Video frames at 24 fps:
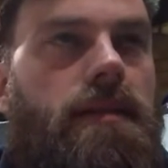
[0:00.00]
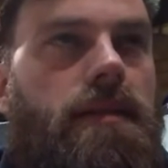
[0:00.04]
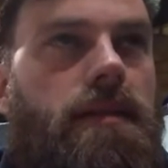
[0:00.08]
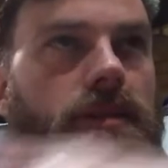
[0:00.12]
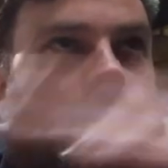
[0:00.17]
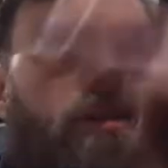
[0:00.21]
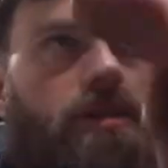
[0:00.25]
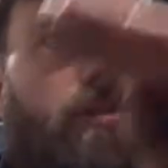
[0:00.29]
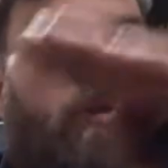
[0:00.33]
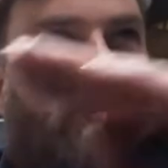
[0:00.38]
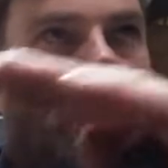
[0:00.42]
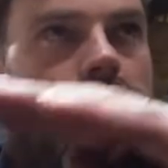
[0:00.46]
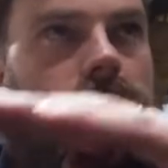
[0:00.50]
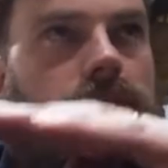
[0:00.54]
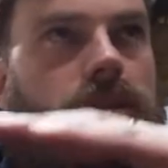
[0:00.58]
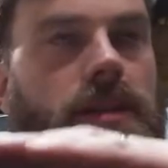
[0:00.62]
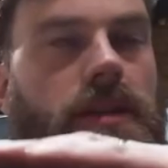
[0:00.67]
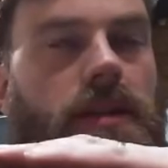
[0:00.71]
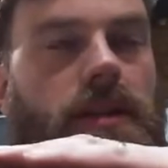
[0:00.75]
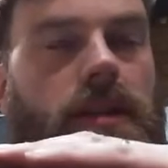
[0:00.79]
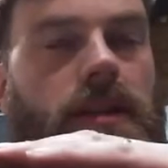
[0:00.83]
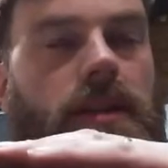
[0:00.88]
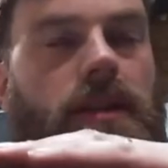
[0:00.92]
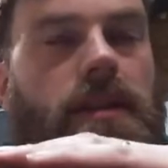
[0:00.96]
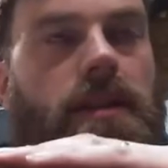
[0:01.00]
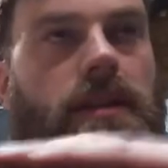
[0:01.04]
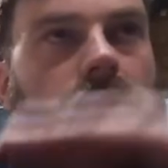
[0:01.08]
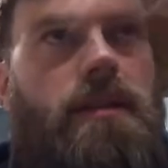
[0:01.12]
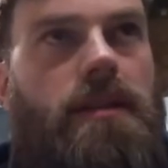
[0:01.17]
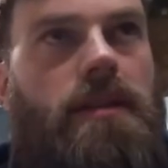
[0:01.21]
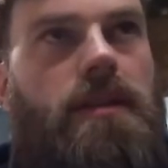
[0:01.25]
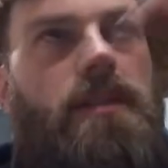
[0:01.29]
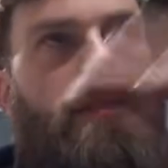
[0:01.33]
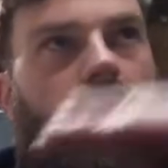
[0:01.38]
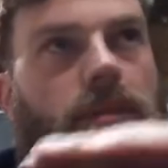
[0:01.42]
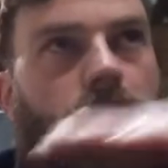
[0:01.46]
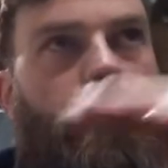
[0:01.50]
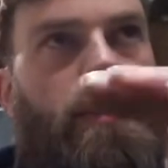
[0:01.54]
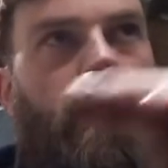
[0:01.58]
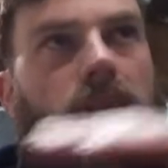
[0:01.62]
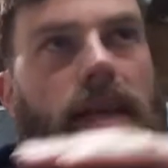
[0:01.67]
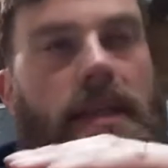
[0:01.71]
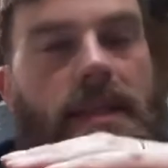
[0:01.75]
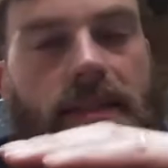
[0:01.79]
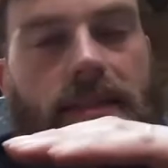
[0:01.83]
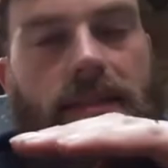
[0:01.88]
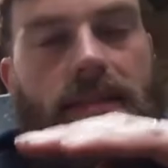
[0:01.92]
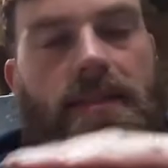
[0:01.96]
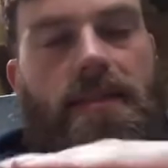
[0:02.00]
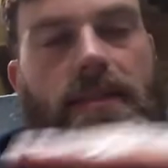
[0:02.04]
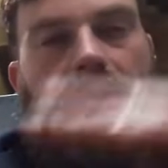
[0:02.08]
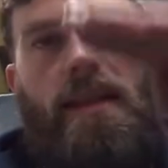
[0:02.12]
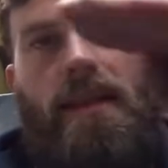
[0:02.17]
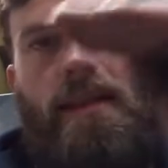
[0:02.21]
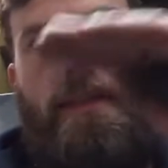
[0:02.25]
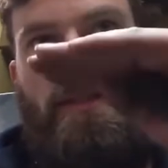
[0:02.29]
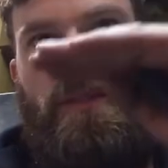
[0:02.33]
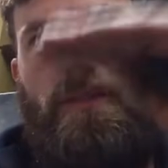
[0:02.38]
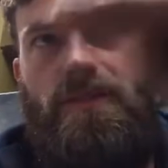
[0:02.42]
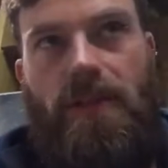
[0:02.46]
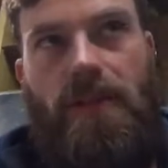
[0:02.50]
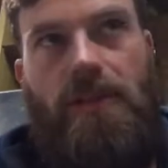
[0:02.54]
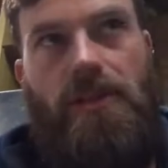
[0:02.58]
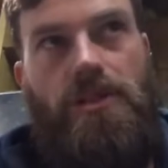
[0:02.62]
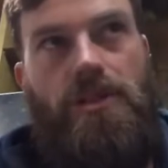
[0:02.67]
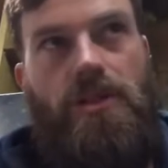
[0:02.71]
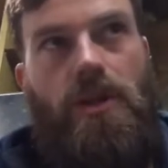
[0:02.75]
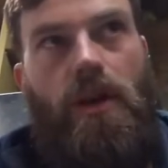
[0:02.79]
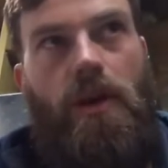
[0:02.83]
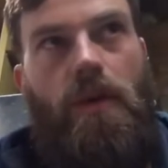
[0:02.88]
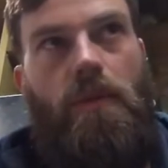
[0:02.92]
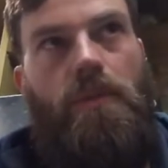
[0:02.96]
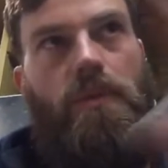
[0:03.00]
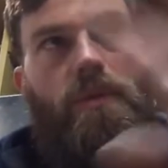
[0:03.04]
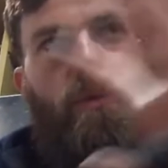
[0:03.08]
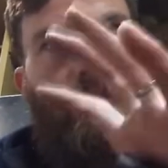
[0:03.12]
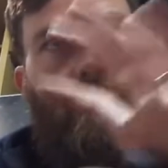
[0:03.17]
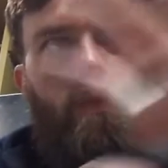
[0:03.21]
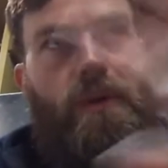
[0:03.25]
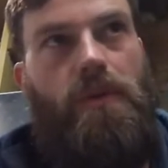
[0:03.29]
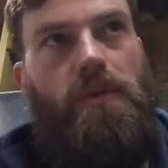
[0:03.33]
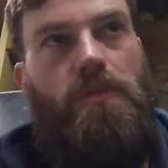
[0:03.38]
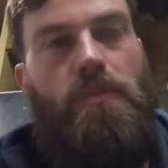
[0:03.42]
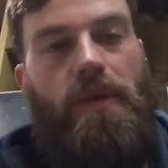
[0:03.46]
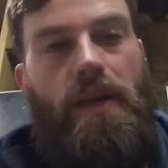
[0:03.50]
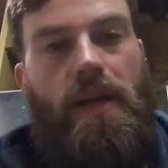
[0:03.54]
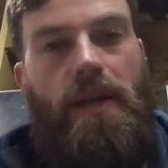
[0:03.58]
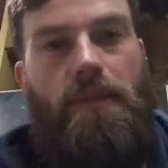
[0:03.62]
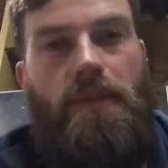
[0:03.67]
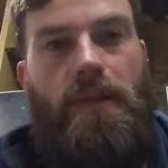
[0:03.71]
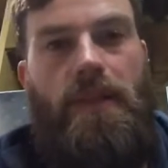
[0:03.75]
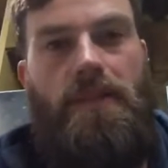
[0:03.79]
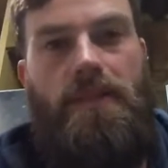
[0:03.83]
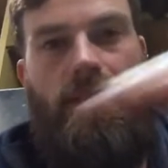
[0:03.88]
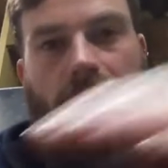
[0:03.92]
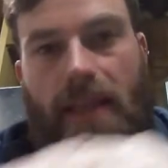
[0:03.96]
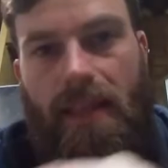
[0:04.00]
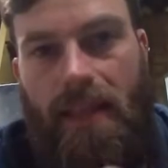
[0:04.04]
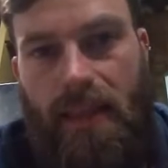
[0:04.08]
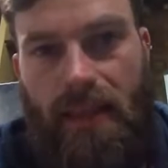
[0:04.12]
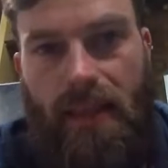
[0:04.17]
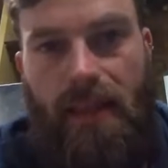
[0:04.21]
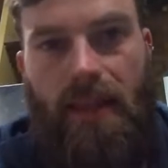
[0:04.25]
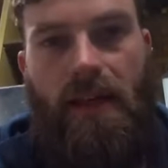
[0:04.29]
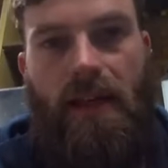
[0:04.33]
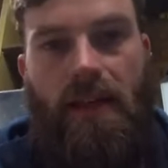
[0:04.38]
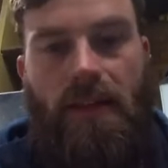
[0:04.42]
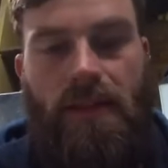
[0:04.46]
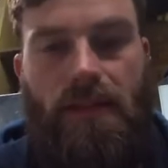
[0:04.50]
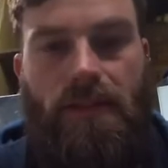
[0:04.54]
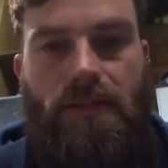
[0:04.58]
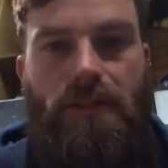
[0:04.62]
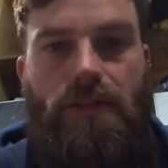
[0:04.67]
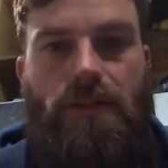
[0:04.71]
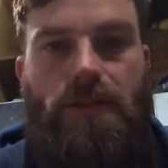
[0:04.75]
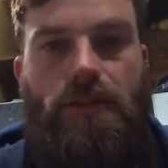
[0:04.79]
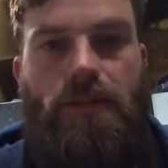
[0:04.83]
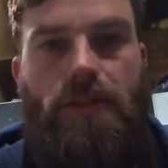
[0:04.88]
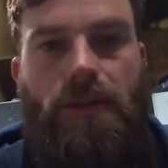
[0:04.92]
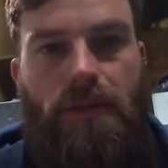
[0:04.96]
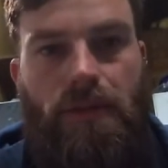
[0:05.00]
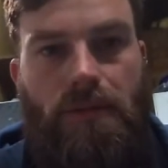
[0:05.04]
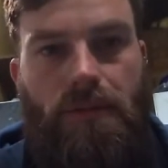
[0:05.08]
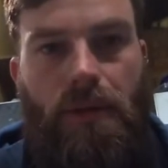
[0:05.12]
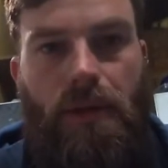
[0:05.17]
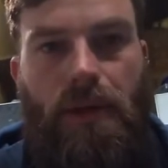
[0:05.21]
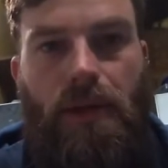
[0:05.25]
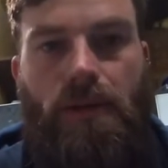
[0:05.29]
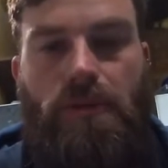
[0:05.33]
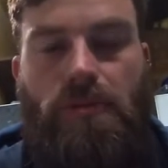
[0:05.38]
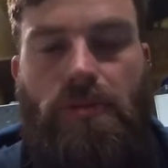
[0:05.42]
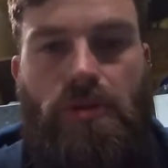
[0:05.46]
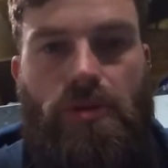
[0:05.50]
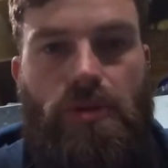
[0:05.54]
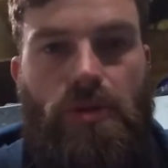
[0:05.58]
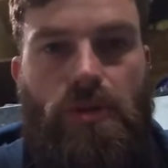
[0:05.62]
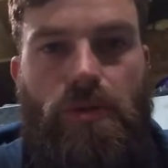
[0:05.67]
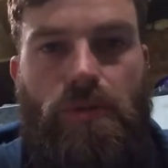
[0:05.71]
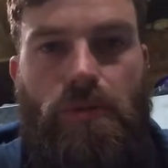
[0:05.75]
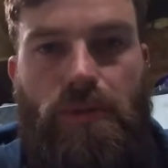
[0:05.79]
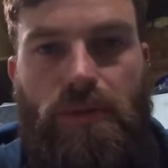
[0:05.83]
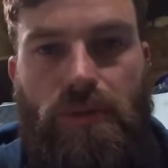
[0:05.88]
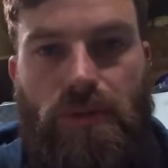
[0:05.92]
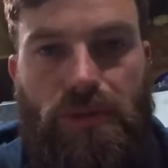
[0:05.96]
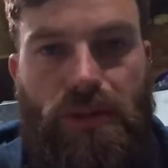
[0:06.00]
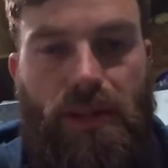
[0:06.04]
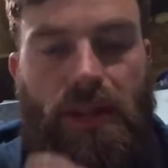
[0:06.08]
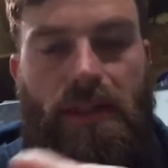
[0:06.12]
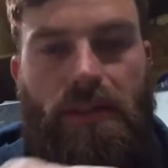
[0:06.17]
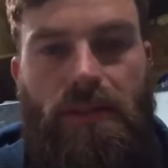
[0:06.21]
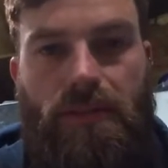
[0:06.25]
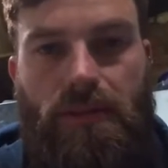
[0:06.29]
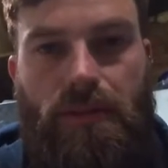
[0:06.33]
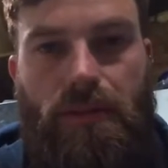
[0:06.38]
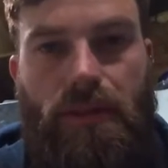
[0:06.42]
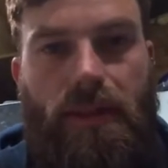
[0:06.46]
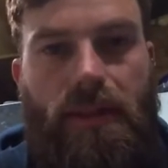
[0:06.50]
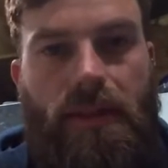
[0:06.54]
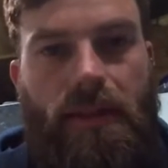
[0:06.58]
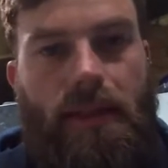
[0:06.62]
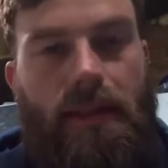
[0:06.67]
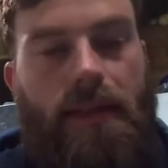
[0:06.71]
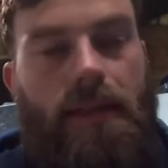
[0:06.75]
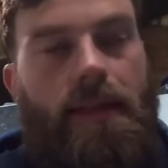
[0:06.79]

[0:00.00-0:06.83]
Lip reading: use the plate as the very top, build a plenum underneath it, and then do my own tubes straight into it.